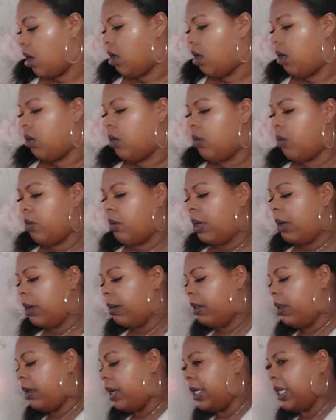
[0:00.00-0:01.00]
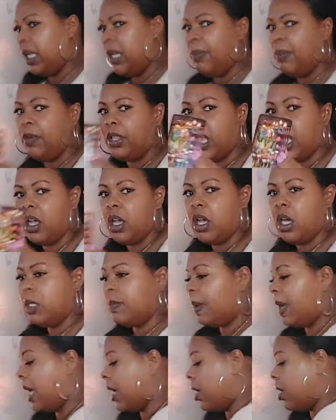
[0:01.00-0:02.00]
Oh, I need to put that
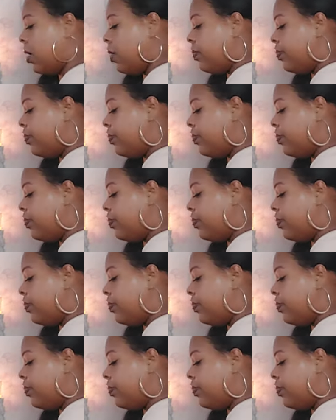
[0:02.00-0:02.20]
card back.